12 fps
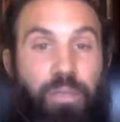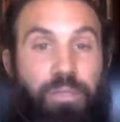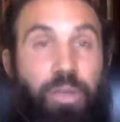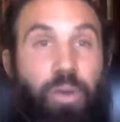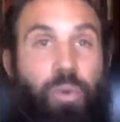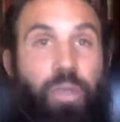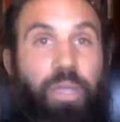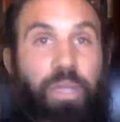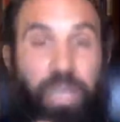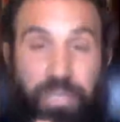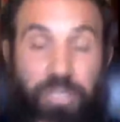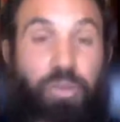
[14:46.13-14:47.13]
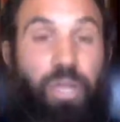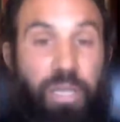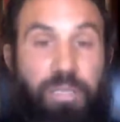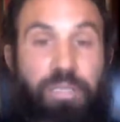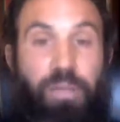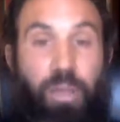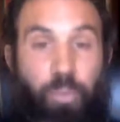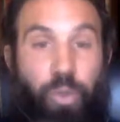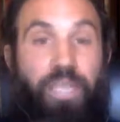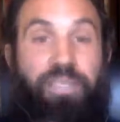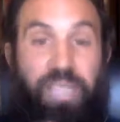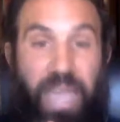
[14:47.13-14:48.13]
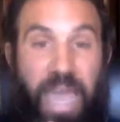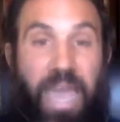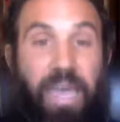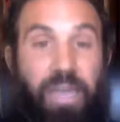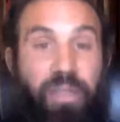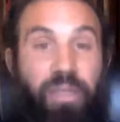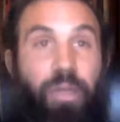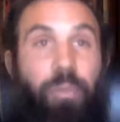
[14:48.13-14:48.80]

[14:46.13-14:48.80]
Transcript: So yes, there is ways to add,